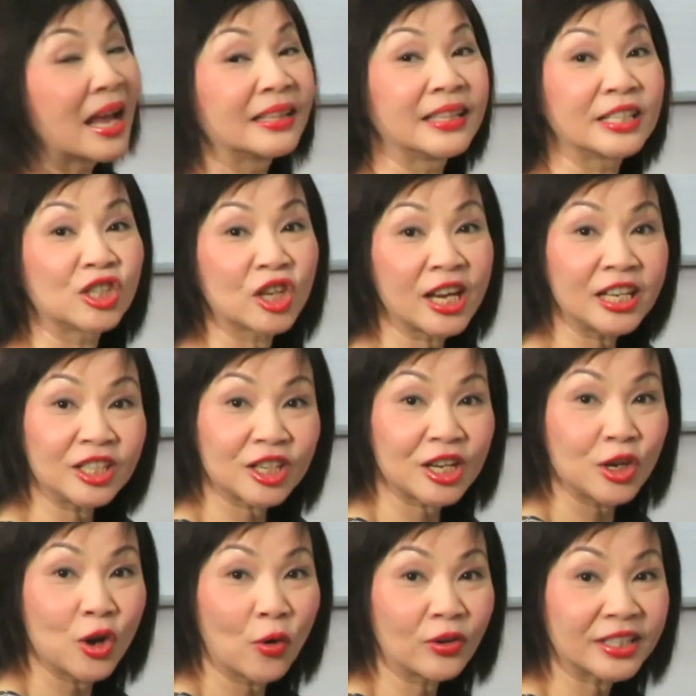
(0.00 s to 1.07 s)
The
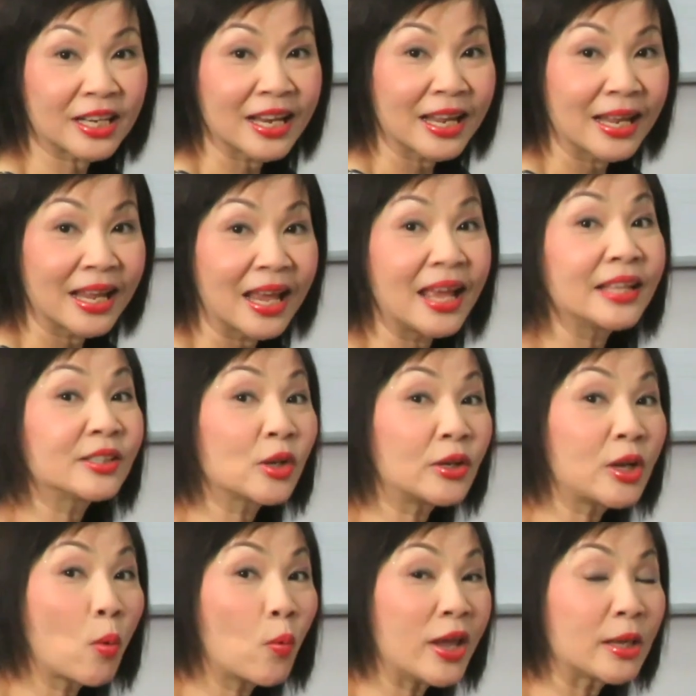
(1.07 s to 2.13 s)
changing note is
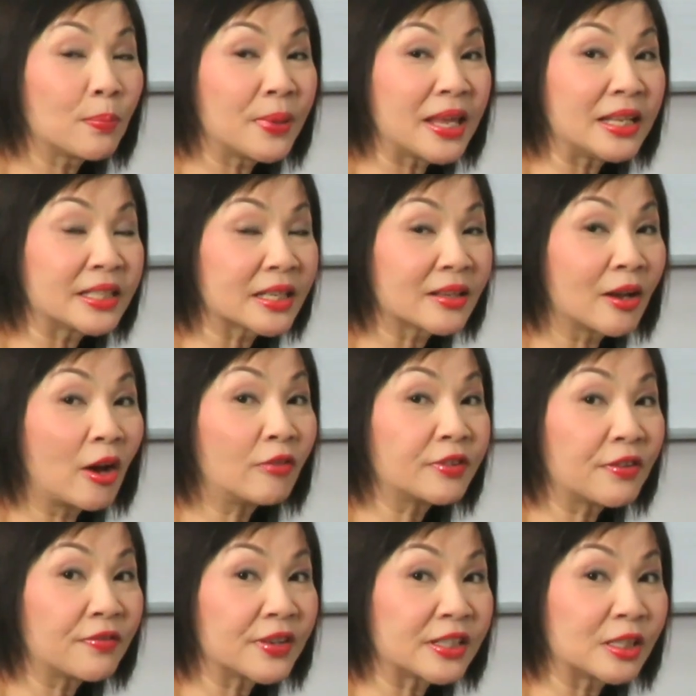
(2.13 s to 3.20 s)
on the weak beat of
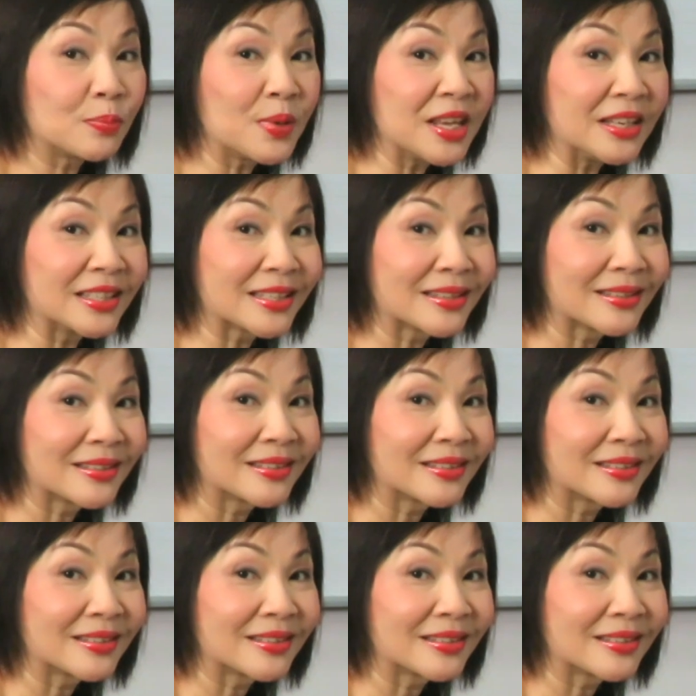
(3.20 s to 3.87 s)
the first beat.